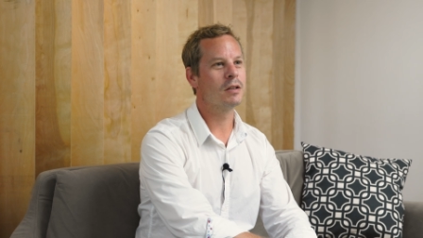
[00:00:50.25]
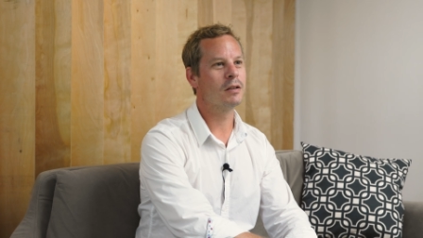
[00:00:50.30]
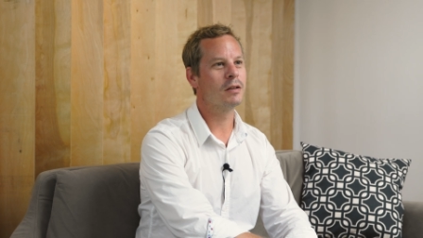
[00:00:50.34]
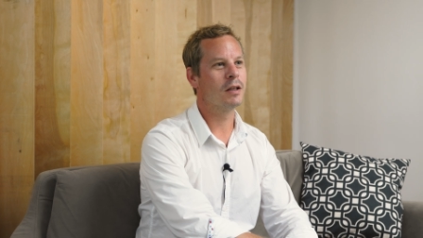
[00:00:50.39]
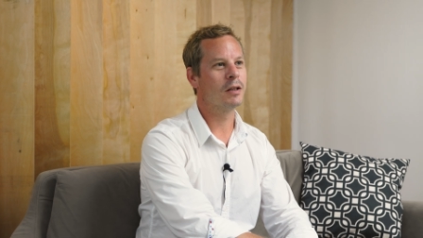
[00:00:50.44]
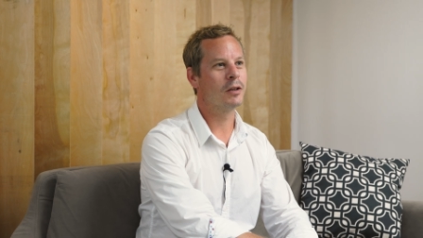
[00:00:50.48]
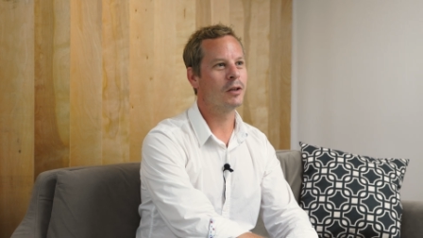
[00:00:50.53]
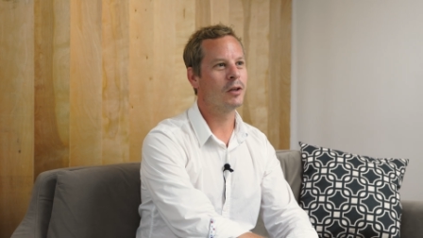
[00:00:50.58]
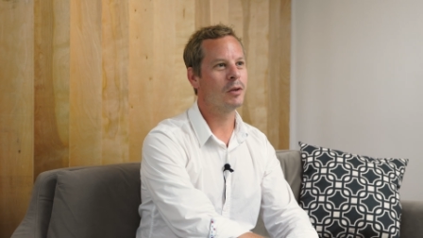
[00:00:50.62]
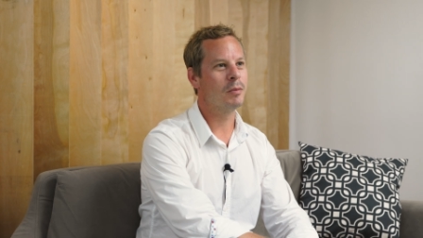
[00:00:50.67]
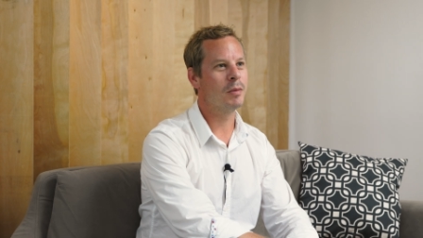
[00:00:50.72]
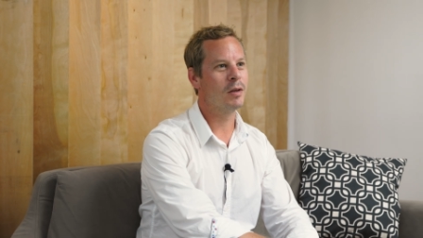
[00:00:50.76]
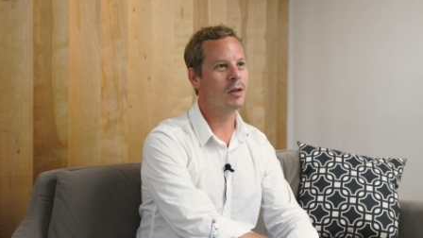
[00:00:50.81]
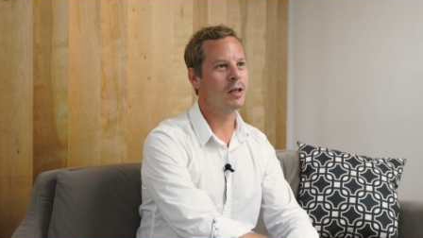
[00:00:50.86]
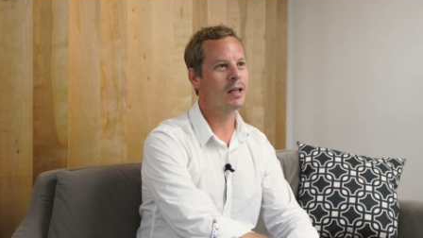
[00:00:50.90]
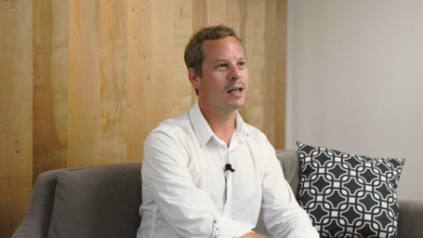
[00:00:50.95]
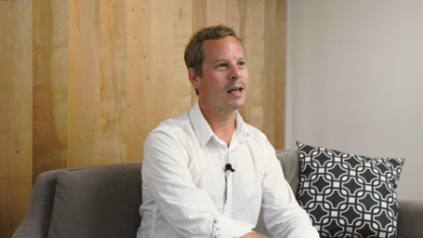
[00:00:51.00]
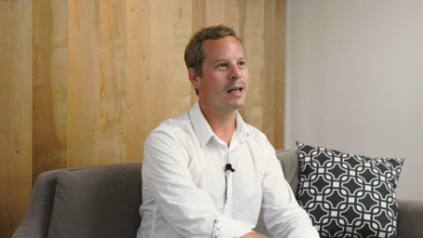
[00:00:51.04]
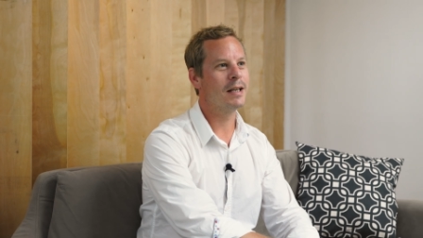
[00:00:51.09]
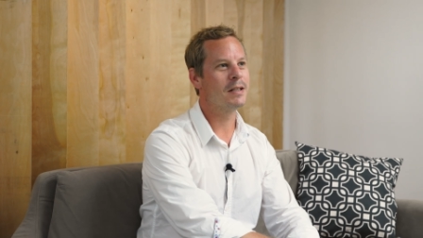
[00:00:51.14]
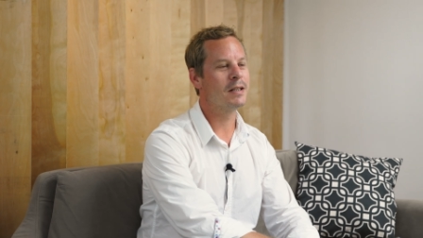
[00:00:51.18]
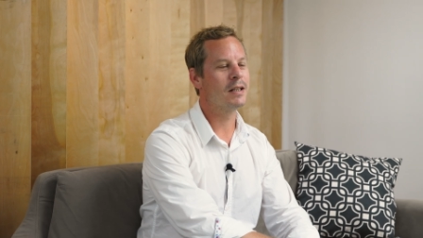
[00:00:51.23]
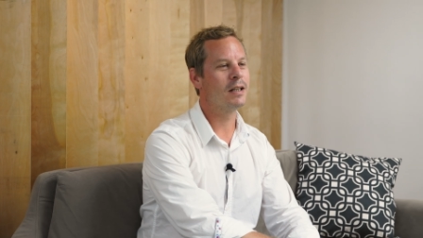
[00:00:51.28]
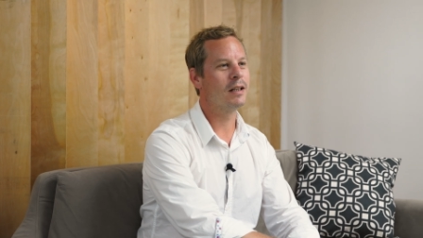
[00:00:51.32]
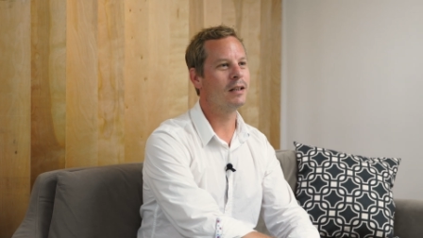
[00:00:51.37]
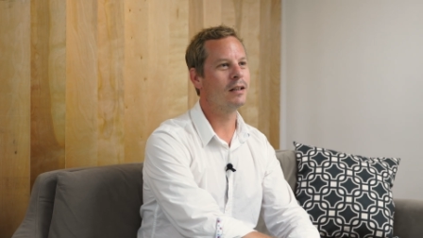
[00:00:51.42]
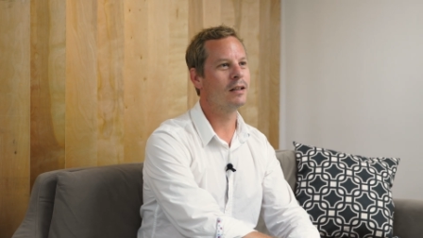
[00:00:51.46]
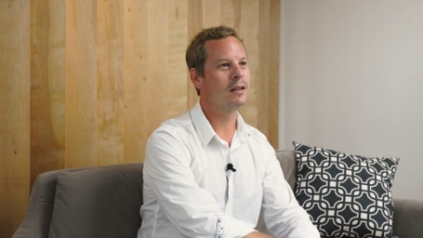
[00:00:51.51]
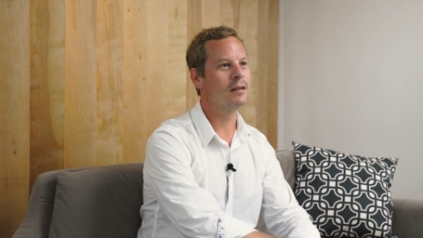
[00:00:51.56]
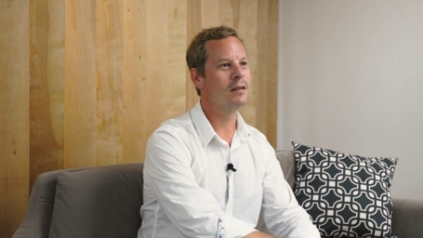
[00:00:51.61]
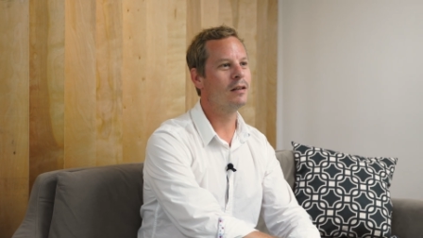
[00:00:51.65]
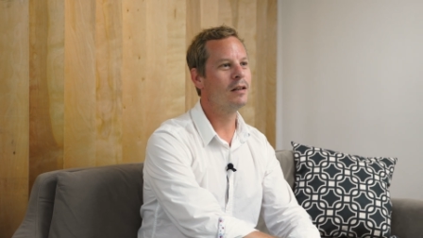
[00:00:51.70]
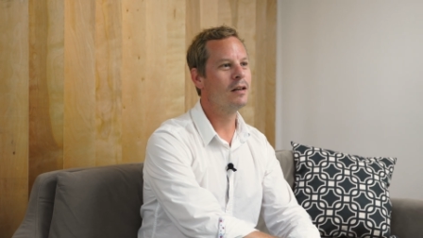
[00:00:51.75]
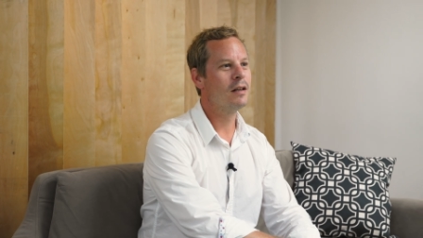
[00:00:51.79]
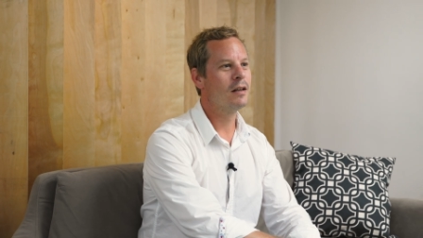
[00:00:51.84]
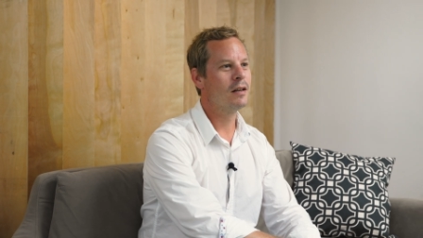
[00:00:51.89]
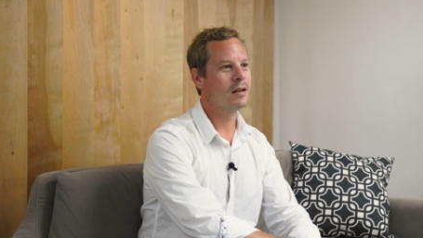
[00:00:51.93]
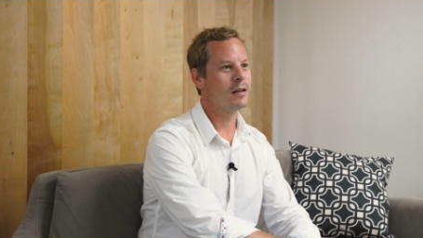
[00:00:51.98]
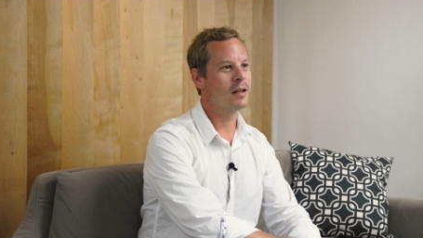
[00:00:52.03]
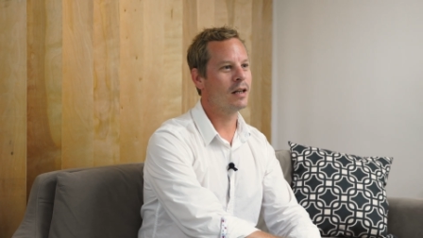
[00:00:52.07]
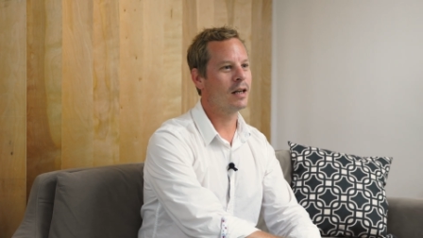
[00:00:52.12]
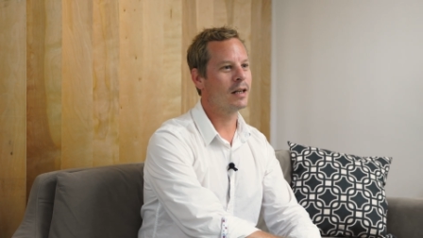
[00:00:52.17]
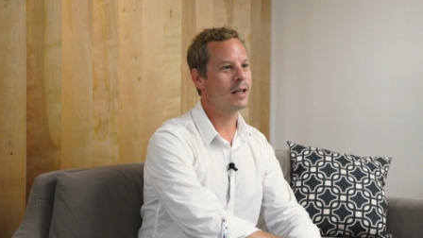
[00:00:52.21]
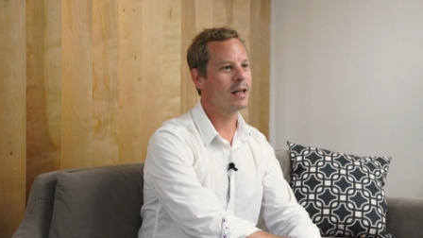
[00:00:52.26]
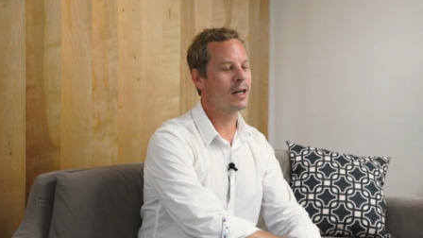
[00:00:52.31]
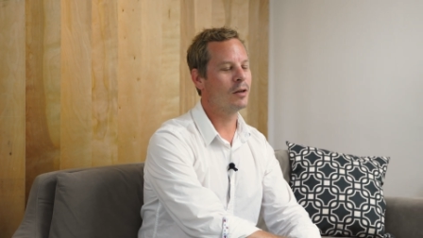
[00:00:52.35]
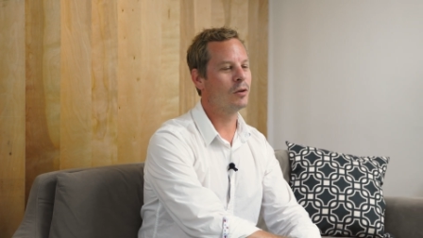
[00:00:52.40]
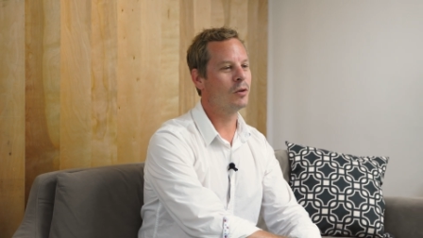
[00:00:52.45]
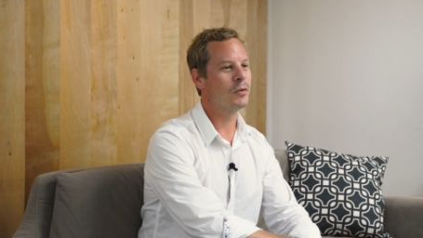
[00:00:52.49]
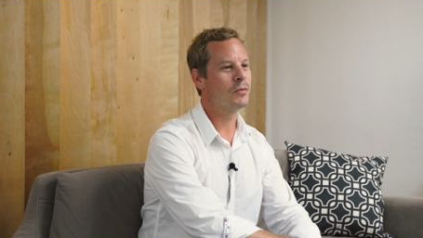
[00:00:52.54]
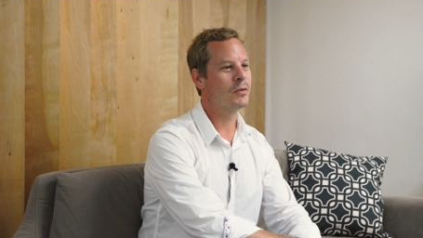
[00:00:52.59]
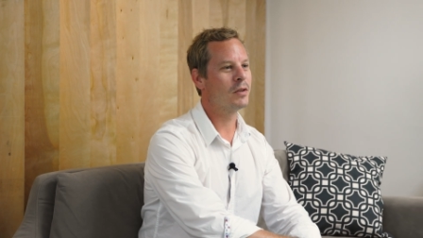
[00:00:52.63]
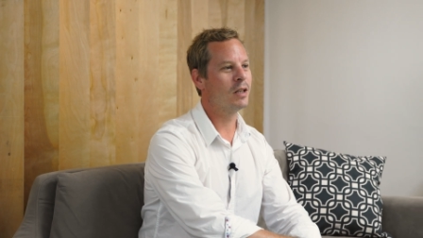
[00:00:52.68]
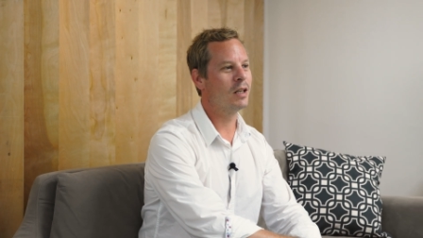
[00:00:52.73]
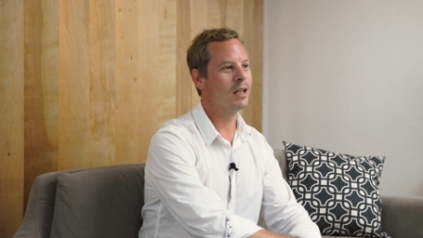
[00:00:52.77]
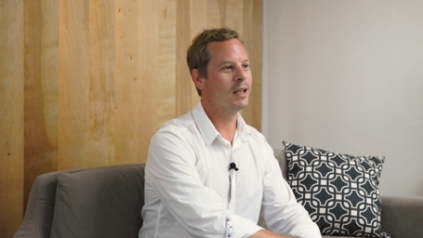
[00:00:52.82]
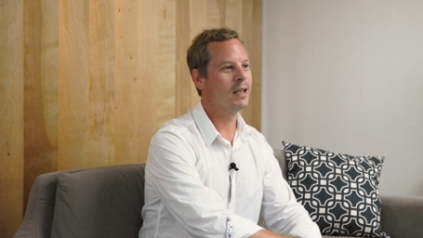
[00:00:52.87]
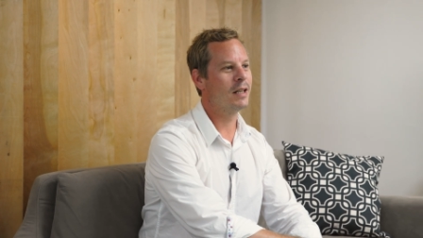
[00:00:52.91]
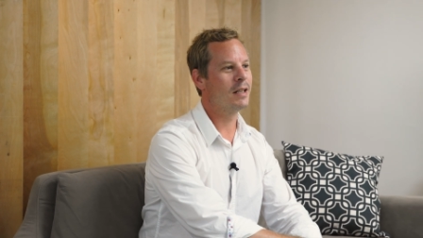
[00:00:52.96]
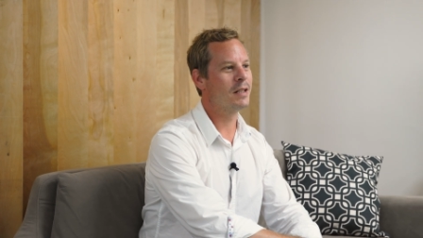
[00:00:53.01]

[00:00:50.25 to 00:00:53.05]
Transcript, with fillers: and communicating and that can often lead